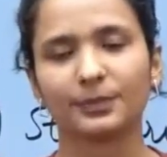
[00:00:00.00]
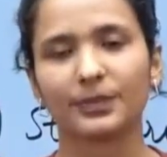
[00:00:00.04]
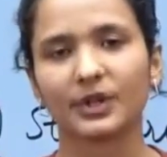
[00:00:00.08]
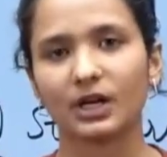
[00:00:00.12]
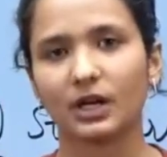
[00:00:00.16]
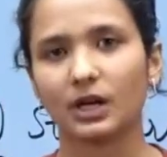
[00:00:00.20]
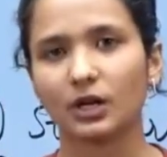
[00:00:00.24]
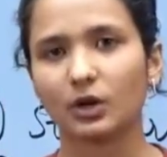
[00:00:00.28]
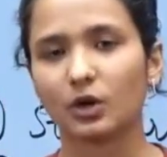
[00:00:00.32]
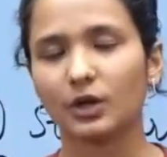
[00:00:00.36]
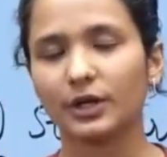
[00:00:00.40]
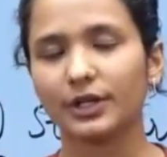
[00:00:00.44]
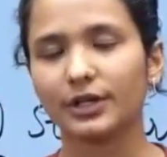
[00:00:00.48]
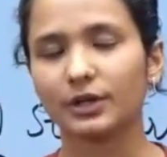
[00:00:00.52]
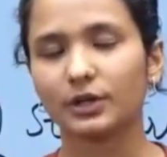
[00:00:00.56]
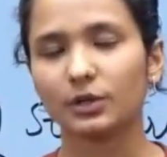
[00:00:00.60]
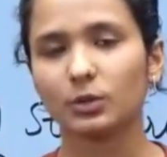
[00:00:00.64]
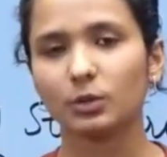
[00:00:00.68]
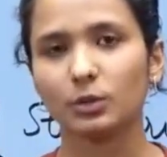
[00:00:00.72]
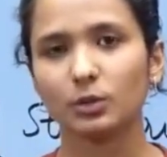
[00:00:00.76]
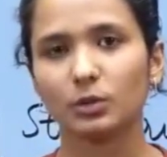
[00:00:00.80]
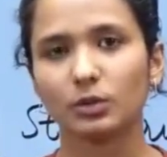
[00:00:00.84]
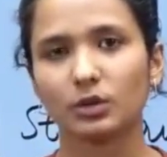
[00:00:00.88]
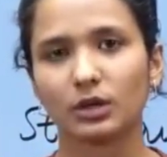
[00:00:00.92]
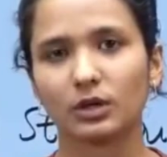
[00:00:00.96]
according
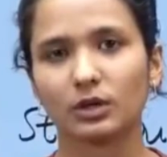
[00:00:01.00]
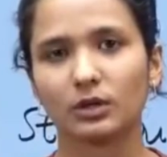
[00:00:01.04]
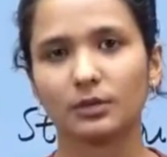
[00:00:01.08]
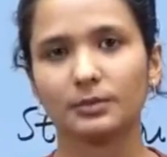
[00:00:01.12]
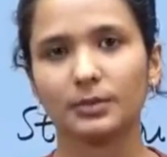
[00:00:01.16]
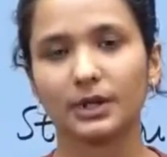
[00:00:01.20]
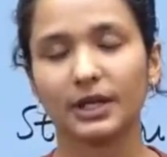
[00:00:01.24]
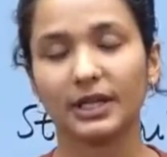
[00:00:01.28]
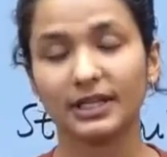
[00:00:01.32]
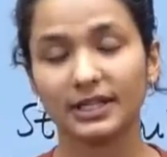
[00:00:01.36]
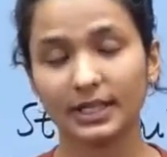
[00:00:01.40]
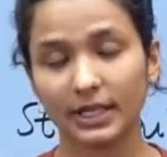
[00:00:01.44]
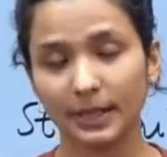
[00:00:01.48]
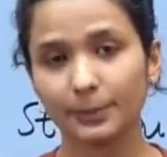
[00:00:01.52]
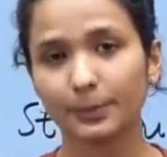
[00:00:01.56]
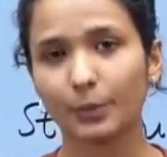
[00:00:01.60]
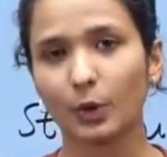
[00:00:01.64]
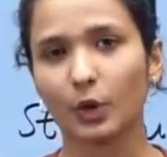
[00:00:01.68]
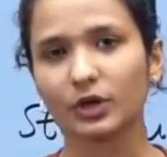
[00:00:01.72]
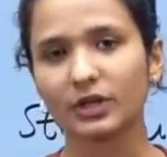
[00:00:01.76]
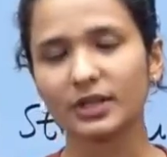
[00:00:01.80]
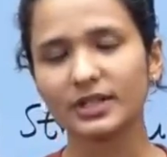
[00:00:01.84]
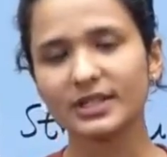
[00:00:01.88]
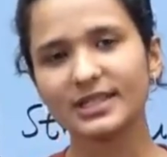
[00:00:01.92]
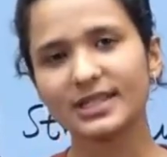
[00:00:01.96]
to
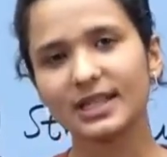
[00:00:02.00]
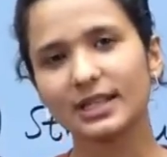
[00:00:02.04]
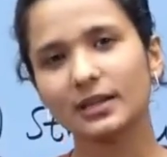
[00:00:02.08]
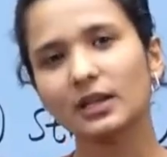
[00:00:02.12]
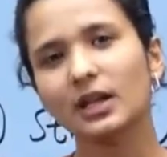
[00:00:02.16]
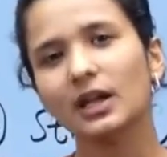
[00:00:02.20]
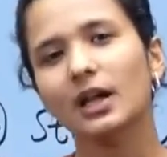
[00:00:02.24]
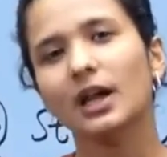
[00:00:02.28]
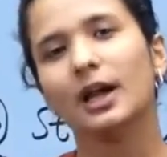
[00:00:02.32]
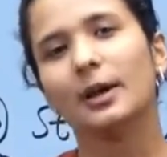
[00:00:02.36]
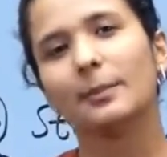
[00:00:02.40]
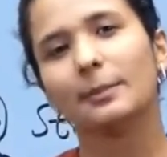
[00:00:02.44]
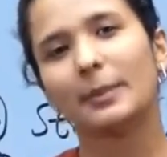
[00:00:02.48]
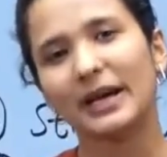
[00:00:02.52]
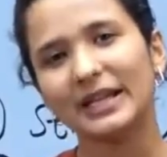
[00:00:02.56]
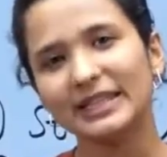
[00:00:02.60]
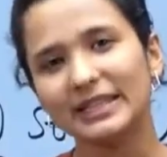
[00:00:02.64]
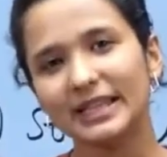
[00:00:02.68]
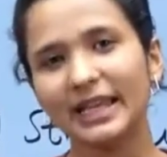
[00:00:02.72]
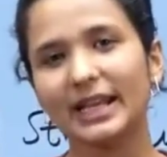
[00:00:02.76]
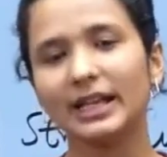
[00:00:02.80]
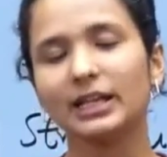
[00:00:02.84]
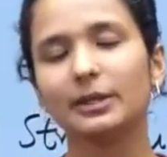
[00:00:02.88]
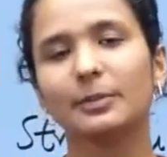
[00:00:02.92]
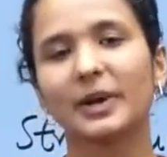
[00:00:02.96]
importance. And by
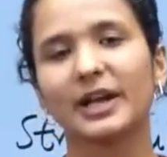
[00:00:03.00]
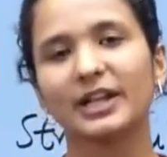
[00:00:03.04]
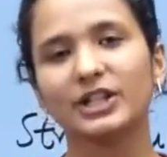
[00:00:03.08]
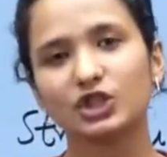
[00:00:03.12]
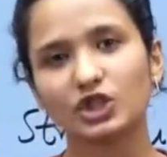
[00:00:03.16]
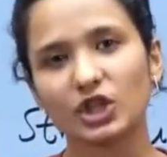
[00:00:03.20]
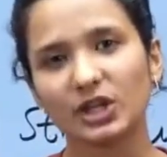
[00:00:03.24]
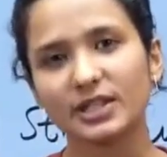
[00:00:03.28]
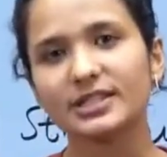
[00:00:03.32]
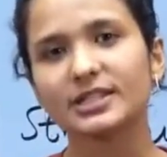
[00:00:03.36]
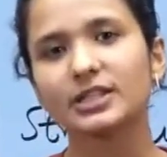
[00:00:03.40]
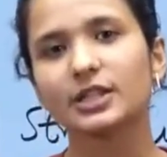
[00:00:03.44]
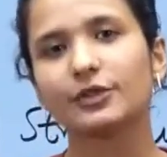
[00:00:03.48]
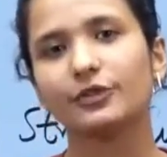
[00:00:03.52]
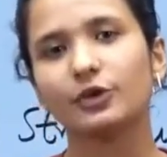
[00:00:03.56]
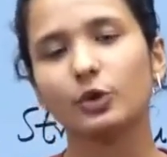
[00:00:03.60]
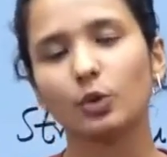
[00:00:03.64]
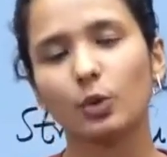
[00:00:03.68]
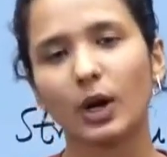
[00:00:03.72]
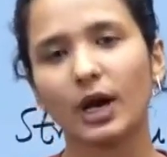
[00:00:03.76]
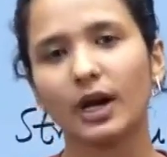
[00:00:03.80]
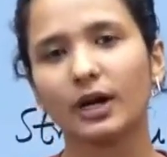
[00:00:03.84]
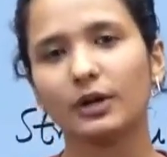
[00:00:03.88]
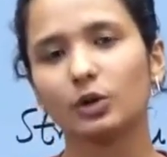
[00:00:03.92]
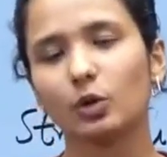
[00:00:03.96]
the end, by chance, if
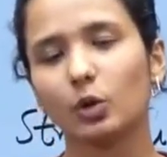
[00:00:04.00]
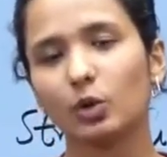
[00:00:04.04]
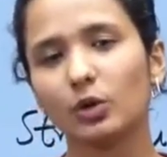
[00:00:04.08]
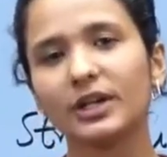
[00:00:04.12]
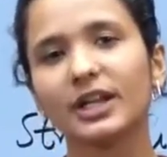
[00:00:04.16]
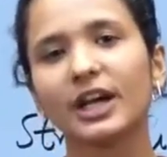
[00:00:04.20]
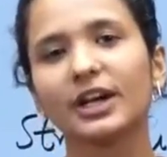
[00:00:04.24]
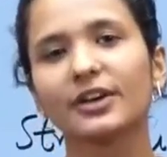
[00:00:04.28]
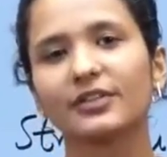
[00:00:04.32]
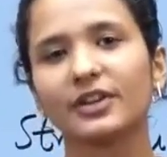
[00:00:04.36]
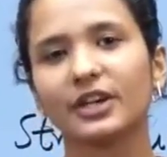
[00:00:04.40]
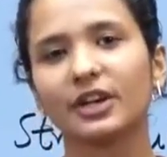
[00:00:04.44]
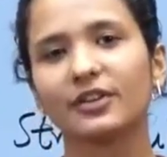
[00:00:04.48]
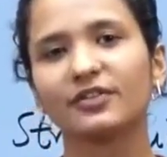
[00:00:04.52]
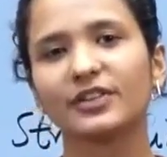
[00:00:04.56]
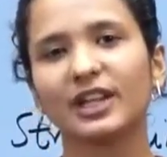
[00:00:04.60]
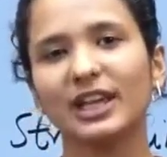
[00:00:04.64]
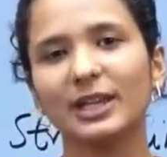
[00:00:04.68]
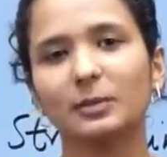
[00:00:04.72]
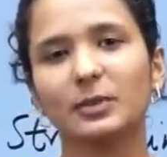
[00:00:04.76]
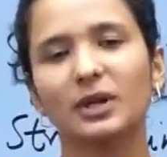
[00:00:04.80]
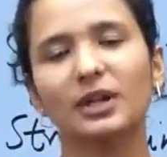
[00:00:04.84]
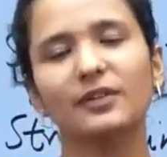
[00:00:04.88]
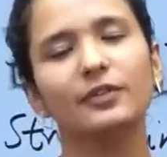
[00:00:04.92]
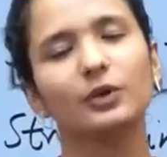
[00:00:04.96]
you don't have enough
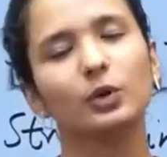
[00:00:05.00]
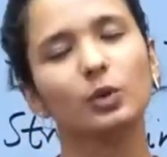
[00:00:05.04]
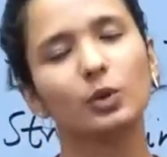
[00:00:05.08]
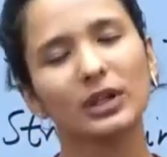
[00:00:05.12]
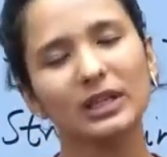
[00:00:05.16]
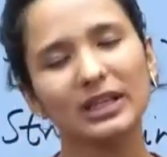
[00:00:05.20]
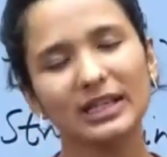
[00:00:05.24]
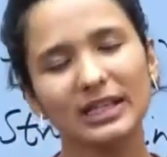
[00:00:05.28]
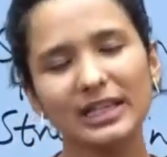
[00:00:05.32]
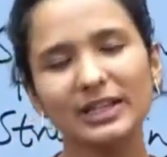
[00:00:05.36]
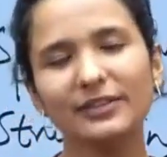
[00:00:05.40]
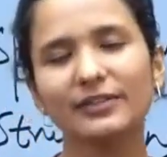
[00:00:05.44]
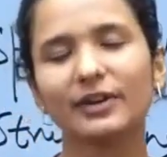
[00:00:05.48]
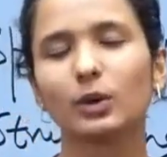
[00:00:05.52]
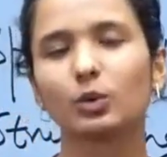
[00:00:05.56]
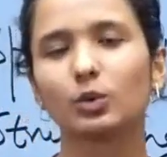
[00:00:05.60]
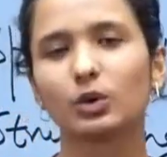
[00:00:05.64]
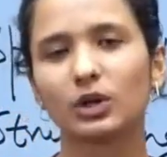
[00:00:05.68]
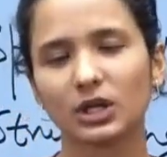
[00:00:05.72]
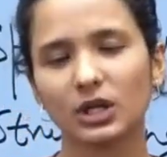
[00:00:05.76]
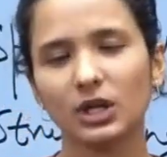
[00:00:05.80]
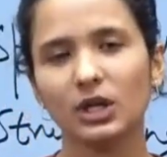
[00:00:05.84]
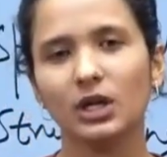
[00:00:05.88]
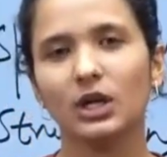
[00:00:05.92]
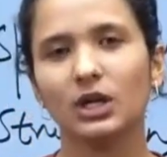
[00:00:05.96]
time left, you can leave
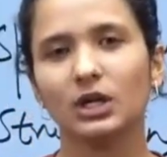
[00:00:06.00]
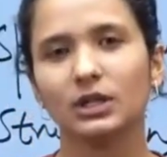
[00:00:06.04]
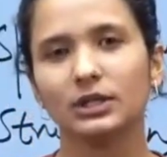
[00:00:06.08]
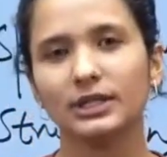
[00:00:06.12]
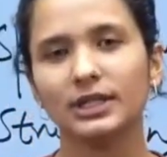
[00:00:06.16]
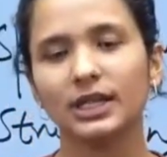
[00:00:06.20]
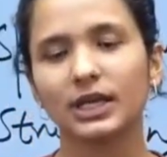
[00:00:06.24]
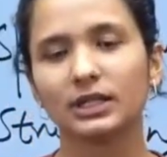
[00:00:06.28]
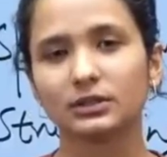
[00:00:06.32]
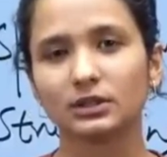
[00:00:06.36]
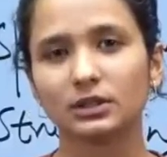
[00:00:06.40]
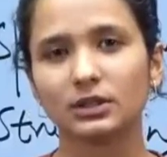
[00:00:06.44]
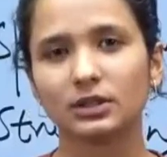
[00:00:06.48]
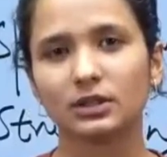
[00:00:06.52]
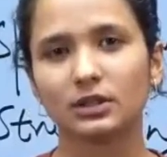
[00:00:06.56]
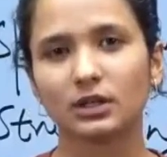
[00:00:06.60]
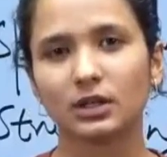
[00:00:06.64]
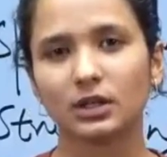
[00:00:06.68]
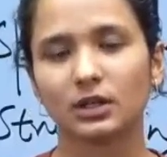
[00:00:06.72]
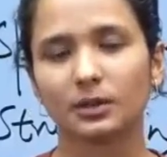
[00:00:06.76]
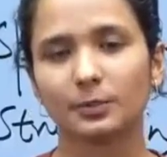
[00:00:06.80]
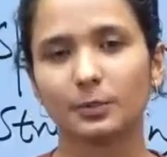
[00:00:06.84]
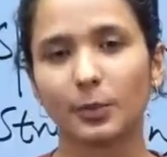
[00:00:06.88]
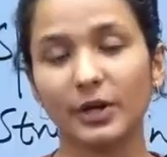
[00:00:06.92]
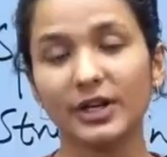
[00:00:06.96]
out the
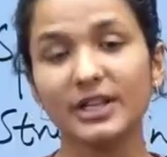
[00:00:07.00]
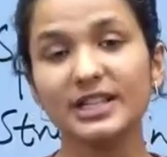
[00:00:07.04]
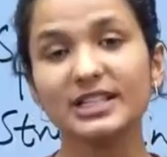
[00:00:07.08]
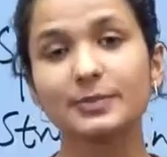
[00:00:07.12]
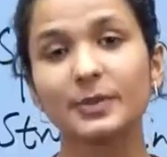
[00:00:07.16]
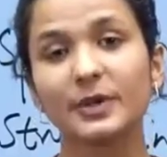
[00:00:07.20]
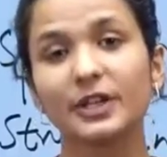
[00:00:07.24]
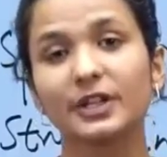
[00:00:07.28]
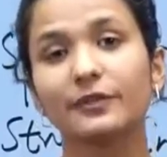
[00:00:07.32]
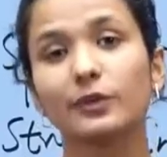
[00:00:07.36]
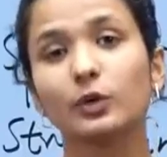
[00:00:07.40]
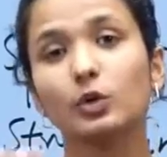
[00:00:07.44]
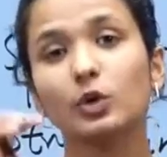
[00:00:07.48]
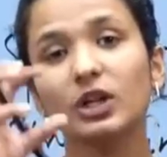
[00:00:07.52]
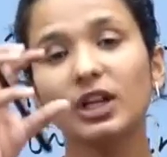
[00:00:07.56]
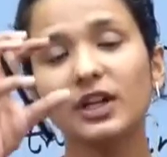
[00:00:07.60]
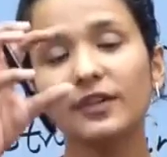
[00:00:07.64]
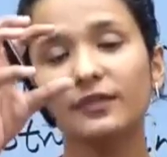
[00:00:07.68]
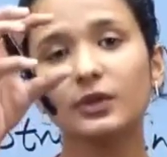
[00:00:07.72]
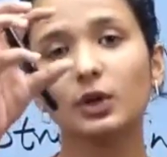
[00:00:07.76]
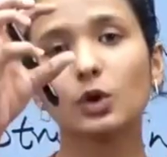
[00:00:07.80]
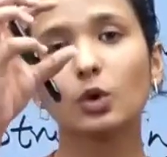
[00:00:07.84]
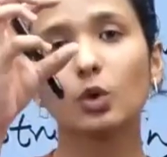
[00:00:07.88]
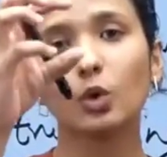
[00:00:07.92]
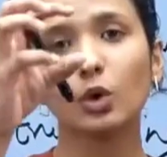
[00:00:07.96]
other points. But if you
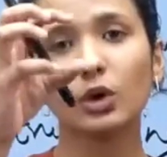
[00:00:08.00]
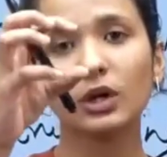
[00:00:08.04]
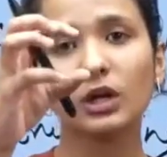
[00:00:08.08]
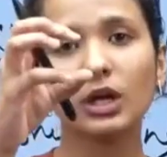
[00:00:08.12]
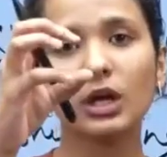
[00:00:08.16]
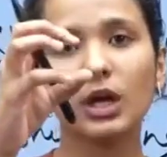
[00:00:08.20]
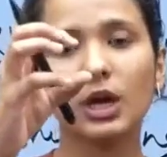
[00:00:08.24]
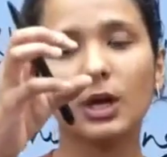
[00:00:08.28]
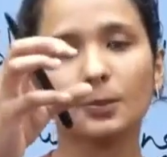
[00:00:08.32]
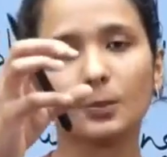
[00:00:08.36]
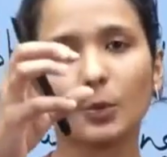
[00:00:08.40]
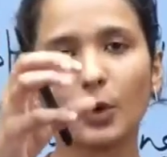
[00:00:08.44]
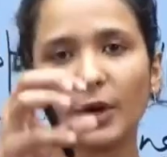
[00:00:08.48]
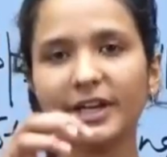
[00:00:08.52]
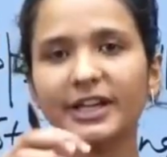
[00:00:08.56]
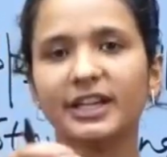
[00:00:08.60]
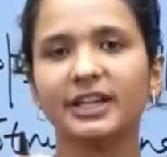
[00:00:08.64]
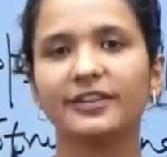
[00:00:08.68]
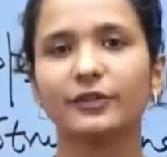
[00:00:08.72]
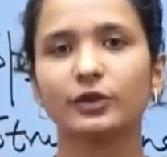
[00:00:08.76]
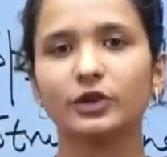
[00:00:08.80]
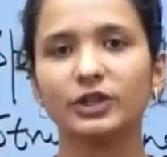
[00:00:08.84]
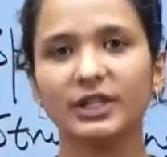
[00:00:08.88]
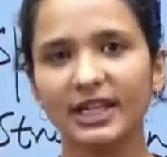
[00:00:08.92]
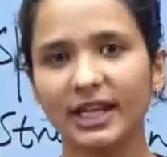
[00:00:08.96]
leave the good point
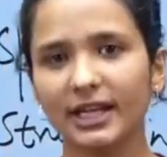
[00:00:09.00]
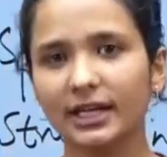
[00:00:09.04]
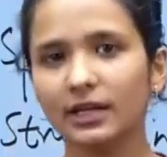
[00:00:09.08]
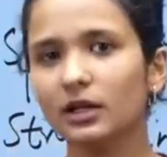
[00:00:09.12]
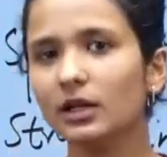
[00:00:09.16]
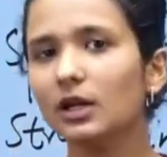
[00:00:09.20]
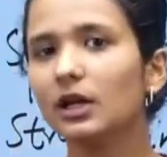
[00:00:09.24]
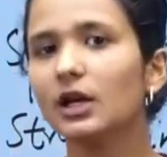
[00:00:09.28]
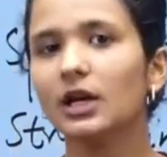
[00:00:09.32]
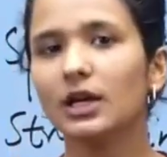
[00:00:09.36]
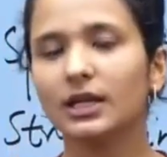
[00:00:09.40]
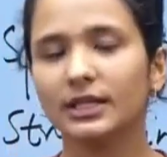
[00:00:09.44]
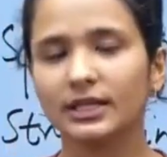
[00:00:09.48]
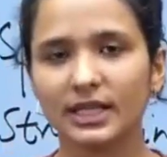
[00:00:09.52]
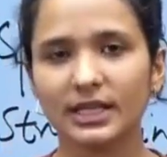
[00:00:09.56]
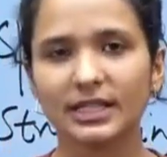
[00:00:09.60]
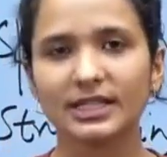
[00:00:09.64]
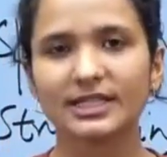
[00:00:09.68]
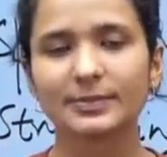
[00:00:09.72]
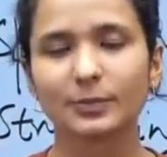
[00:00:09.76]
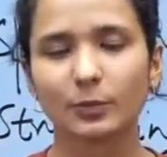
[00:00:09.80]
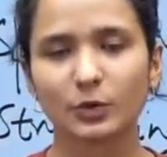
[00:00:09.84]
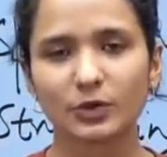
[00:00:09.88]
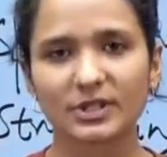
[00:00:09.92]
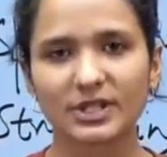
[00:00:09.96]
for the end, then
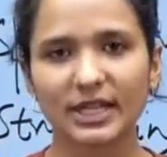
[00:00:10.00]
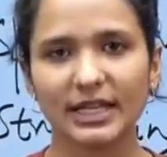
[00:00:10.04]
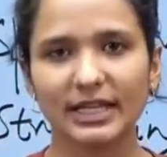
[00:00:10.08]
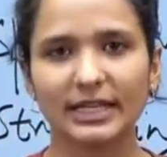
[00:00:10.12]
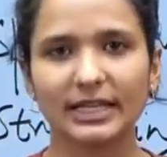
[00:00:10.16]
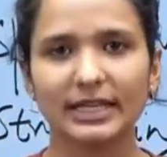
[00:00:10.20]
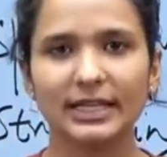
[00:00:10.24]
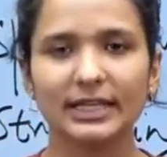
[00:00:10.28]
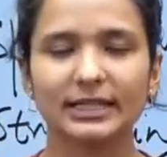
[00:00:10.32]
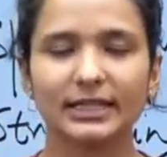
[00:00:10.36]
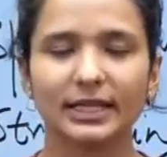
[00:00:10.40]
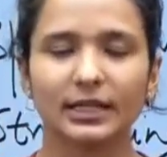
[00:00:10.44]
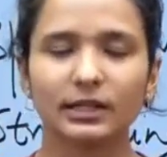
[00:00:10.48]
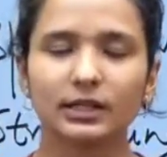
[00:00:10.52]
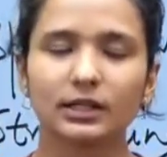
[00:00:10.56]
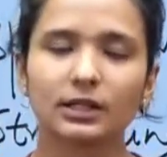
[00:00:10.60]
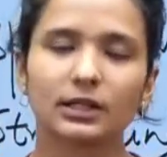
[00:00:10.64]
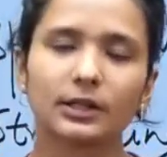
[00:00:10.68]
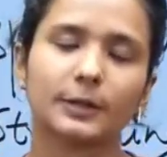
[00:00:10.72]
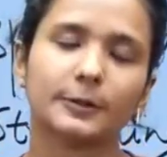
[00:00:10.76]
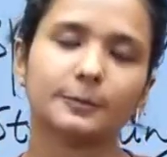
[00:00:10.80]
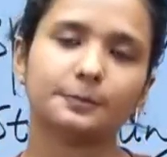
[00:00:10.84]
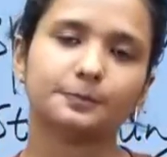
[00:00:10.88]
it's most likely that